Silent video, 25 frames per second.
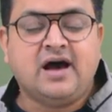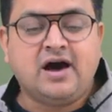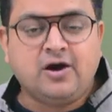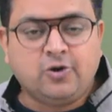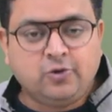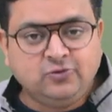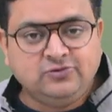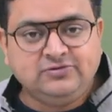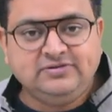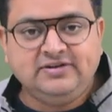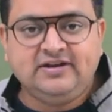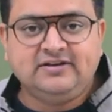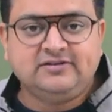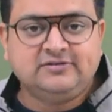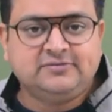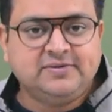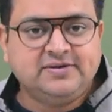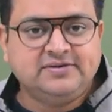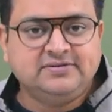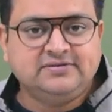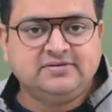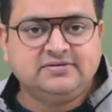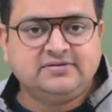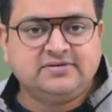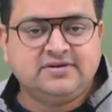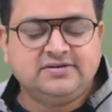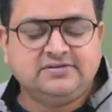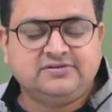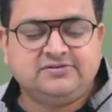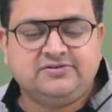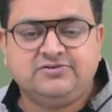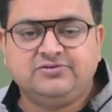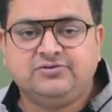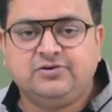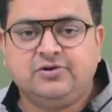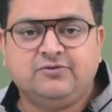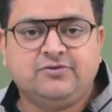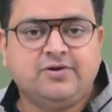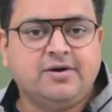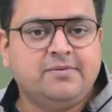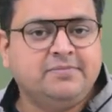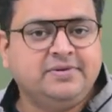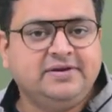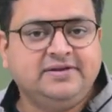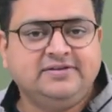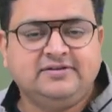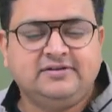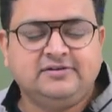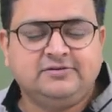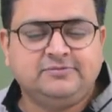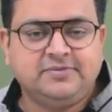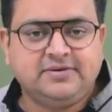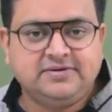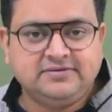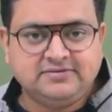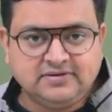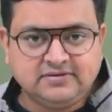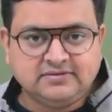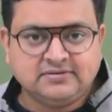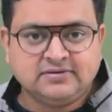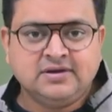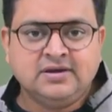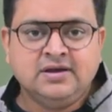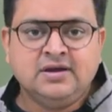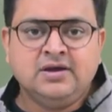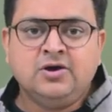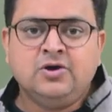ROC expenses, registration of companies expenses